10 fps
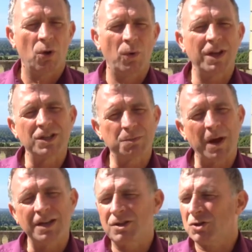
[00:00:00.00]
we can
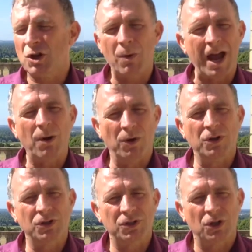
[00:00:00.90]
spend two
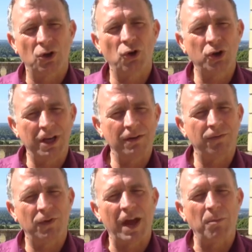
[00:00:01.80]
hours looking
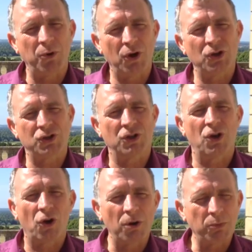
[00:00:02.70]
for that person
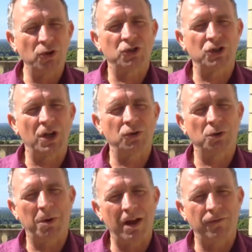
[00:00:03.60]
on a bunch of
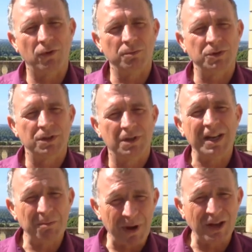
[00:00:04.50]
social platforms
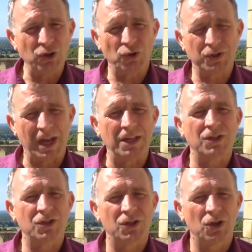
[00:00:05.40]
in a manual
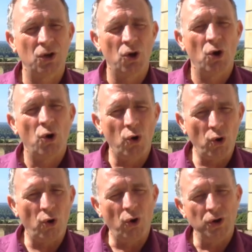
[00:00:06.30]
sense.
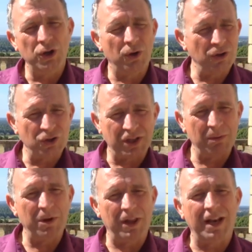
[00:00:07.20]
Or you can just
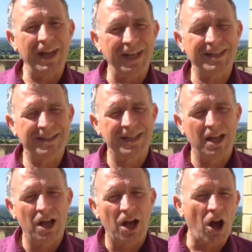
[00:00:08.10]
give me the list
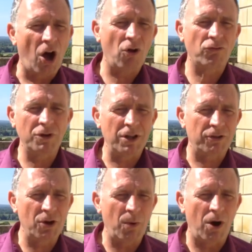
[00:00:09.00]
I'll run it
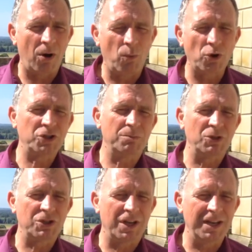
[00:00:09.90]
through our washing
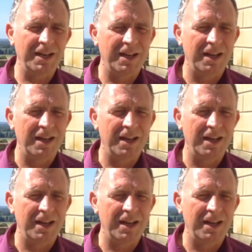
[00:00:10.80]
machine,